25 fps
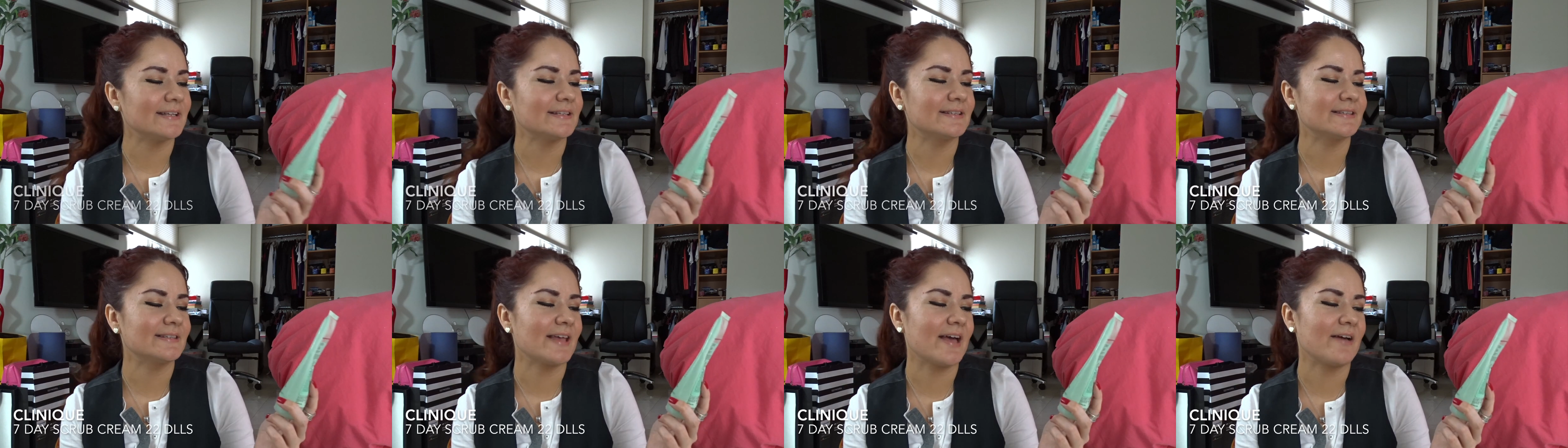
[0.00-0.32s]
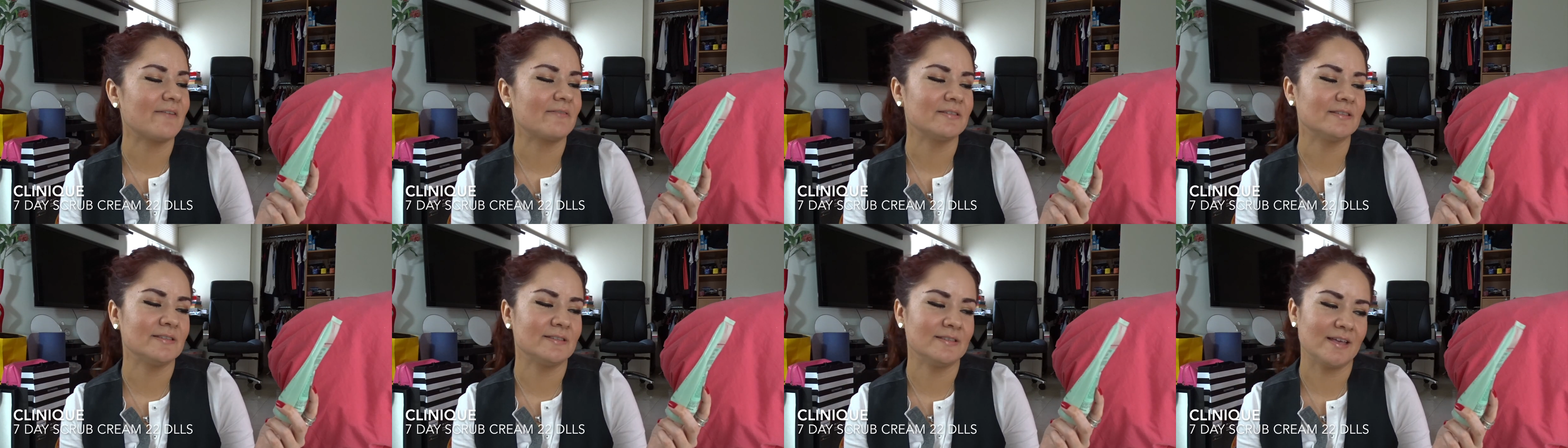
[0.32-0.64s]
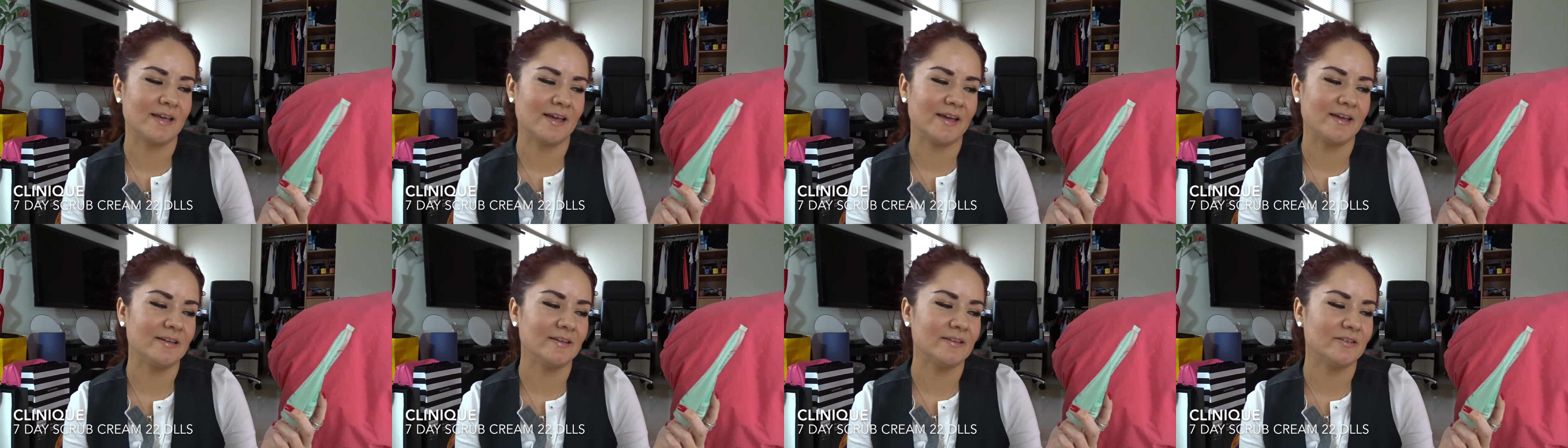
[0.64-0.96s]

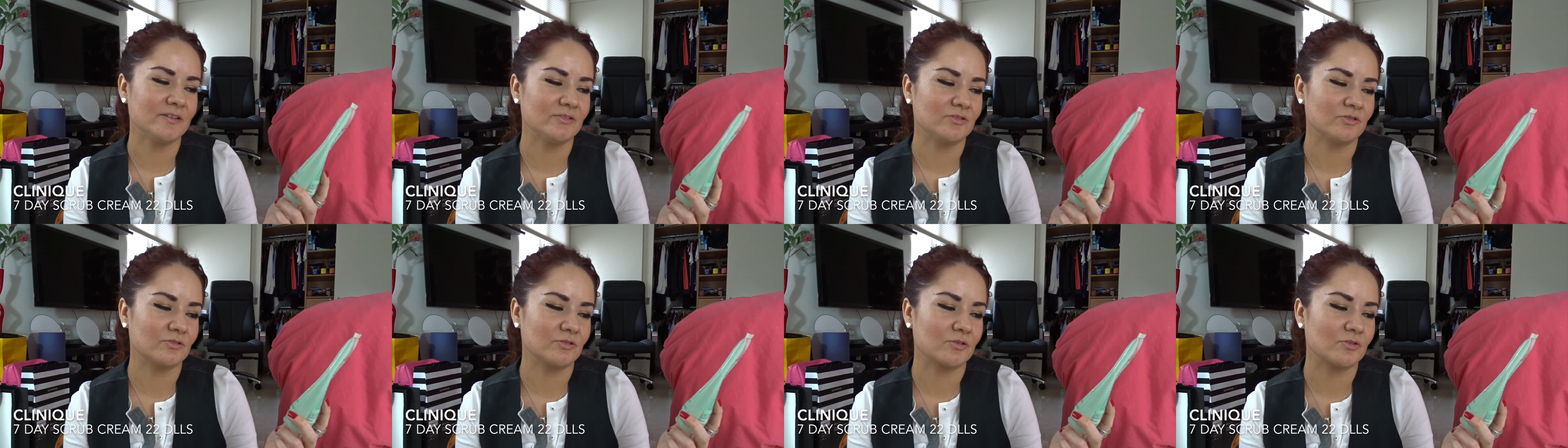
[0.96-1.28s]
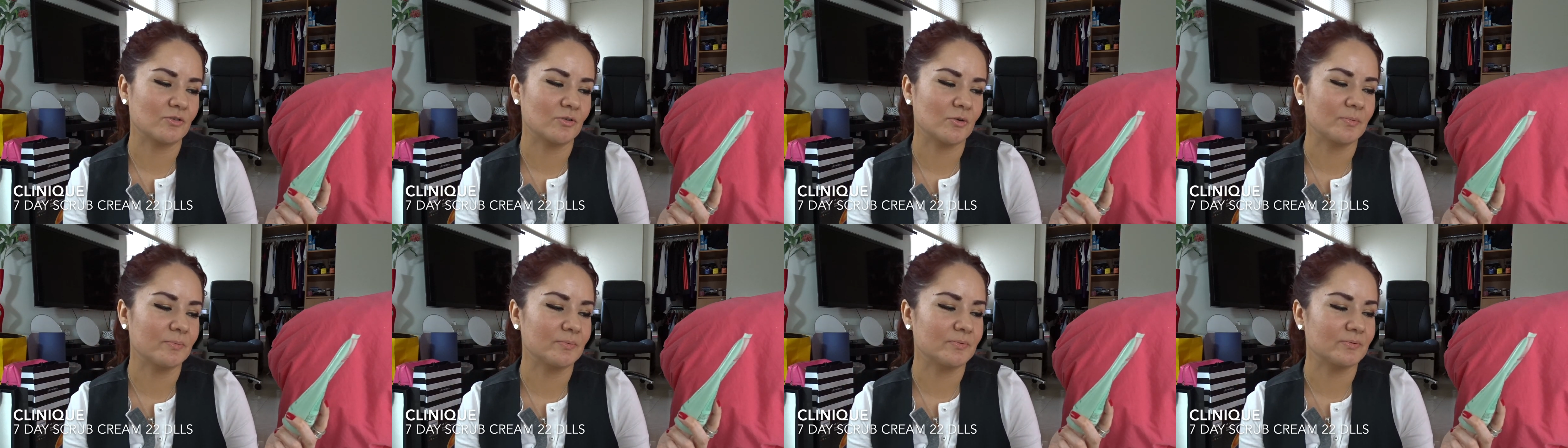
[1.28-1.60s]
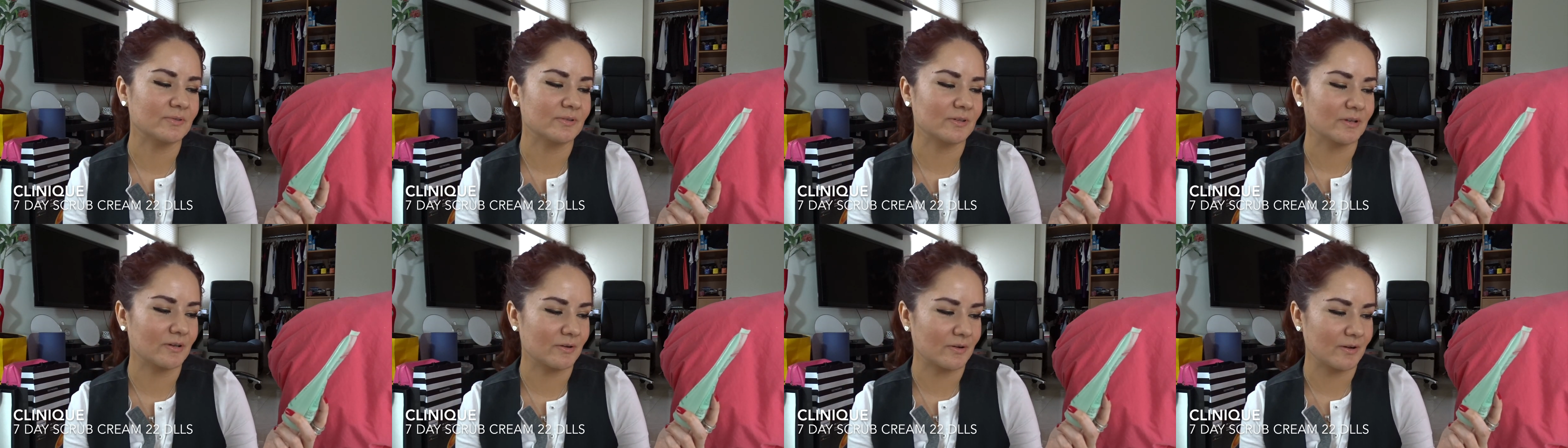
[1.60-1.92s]
7-Day Scrub
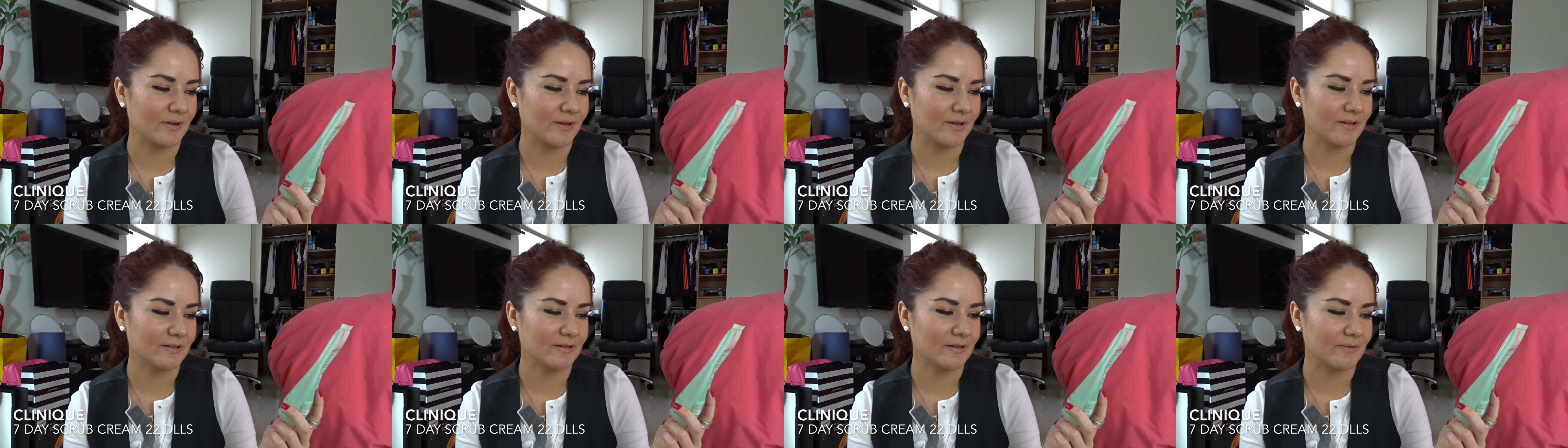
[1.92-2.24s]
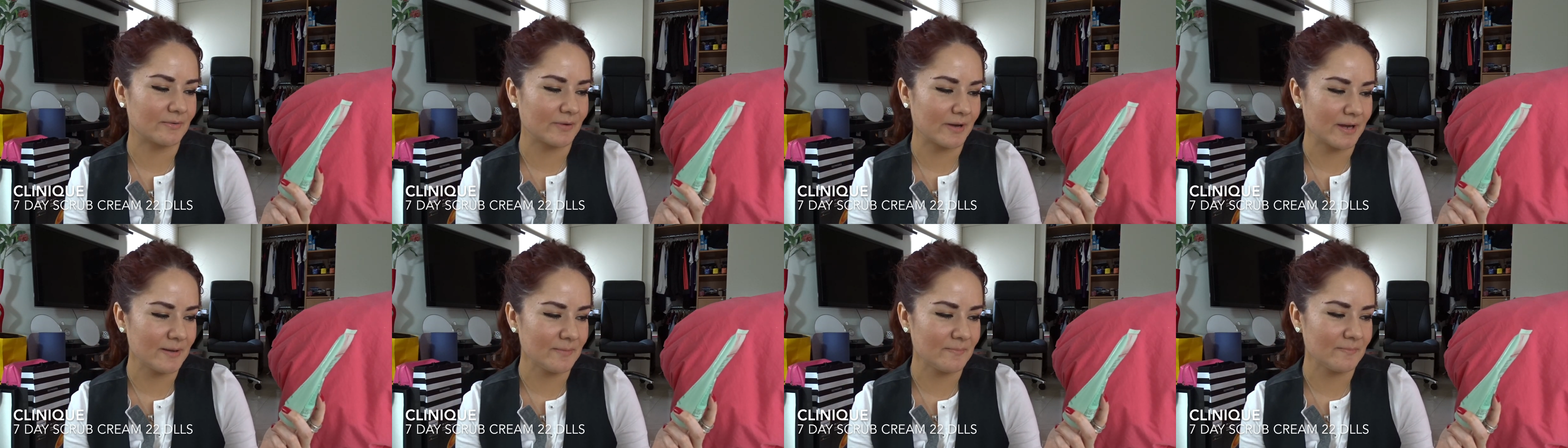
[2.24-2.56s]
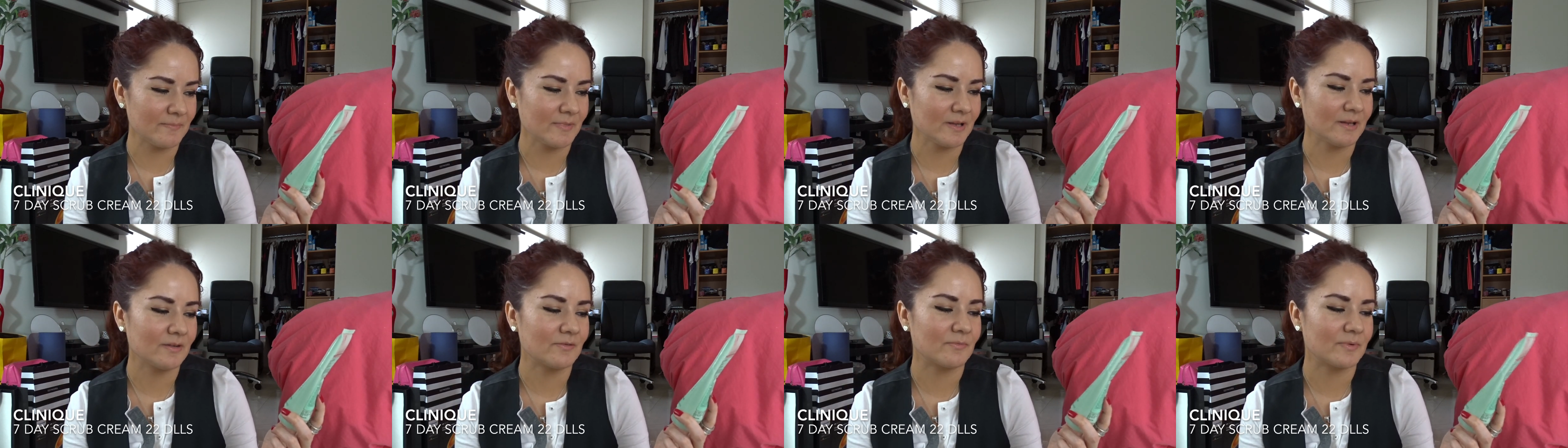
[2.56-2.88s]

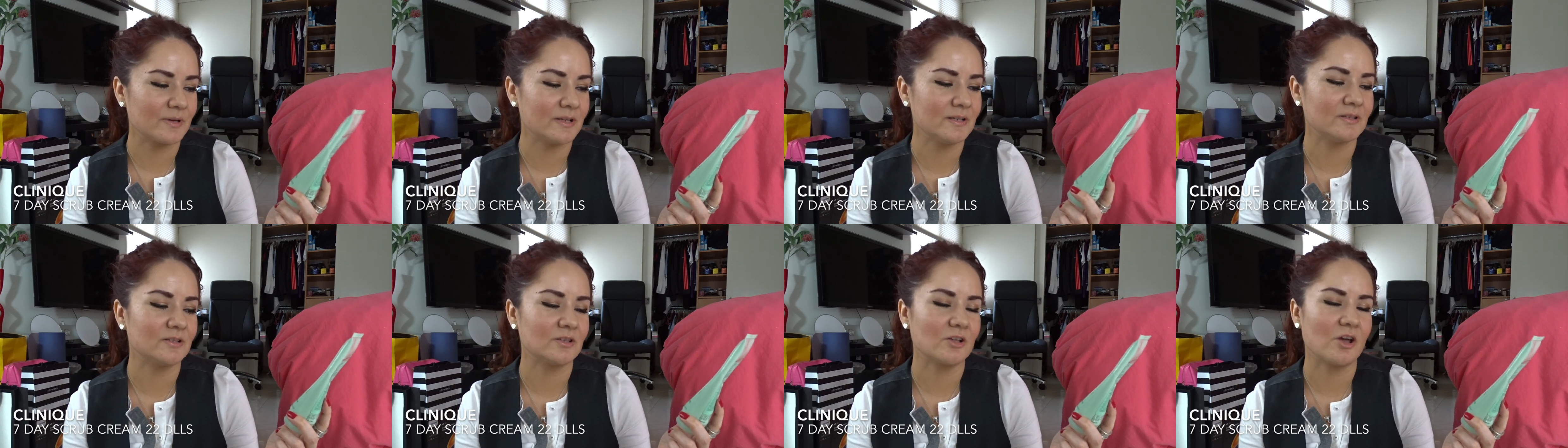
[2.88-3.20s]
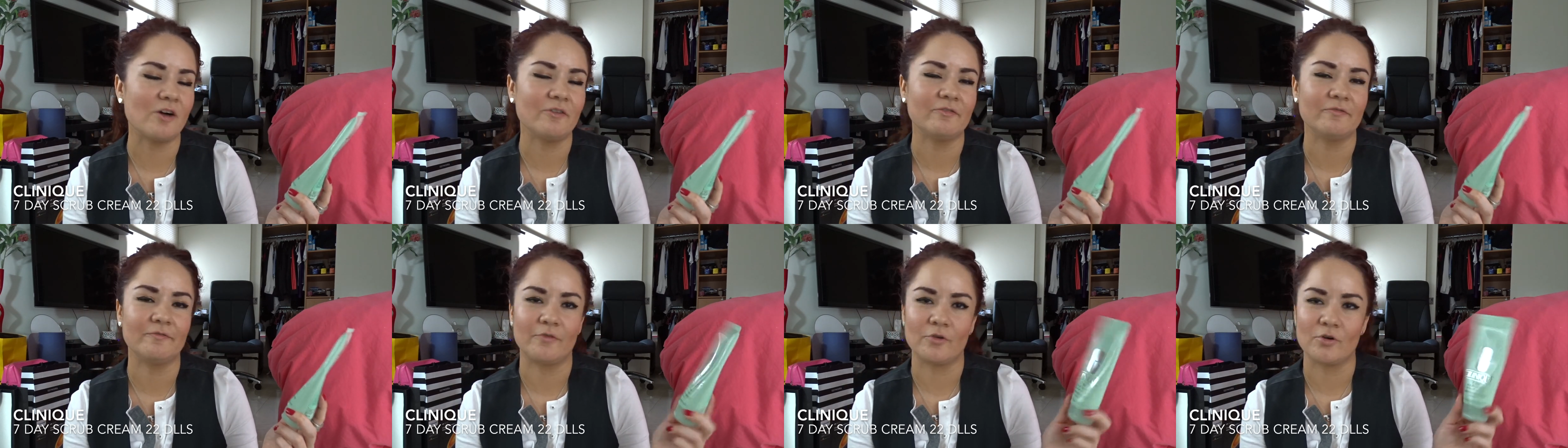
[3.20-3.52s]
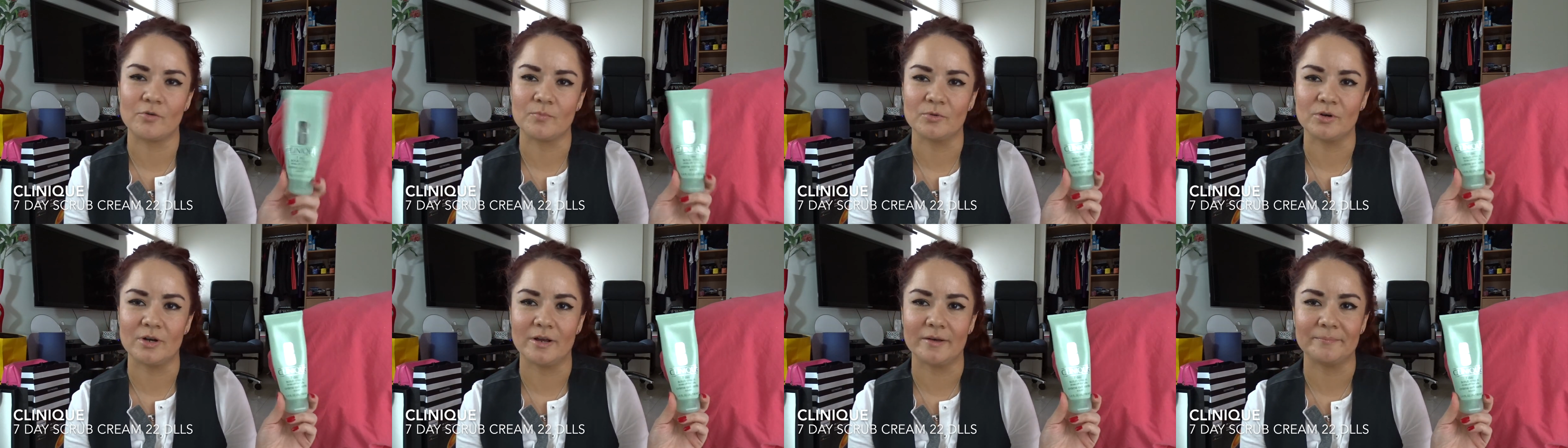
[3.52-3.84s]
Cream Rinse Off
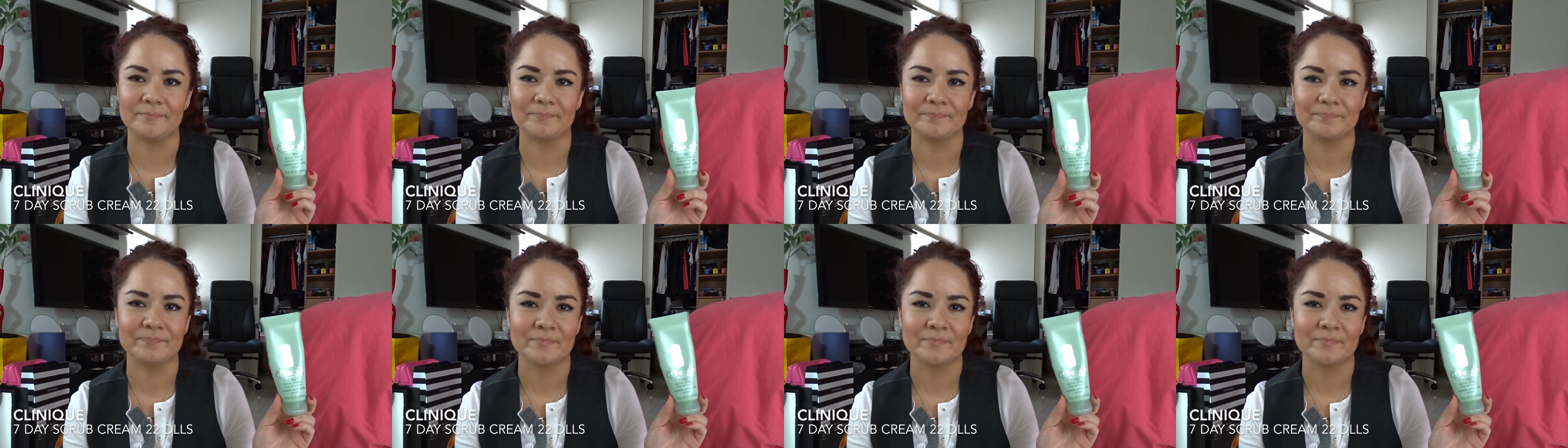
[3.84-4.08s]
Formula.